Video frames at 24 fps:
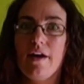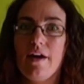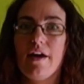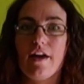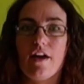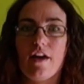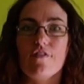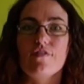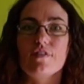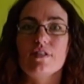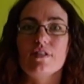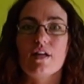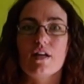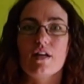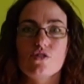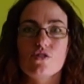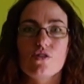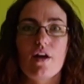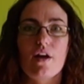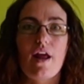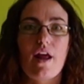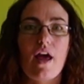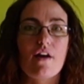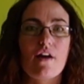If it does
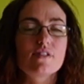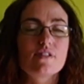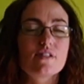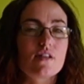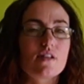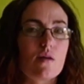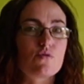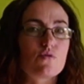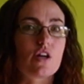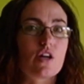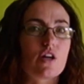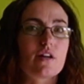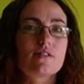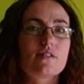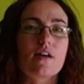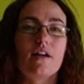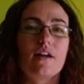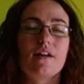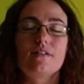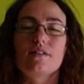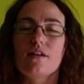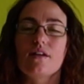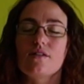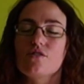not have a subject and
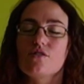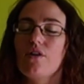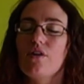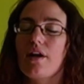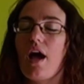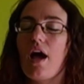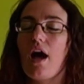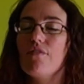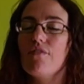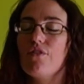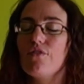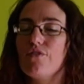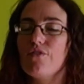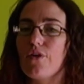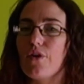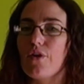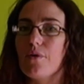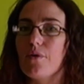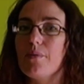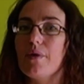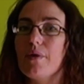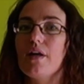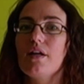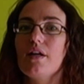it does not have a
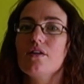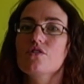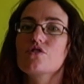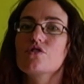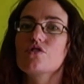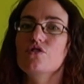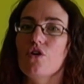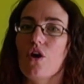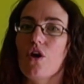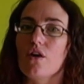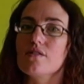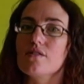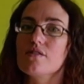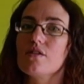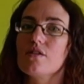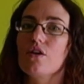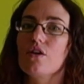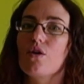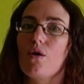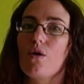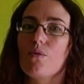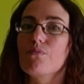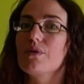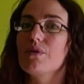verb, it is not a
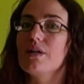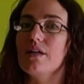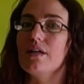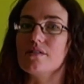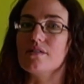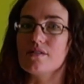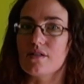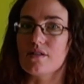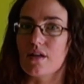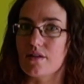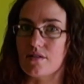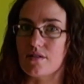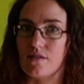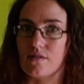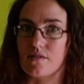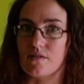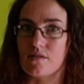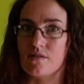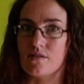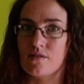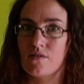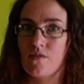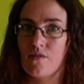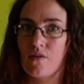complete
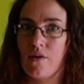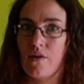sentence.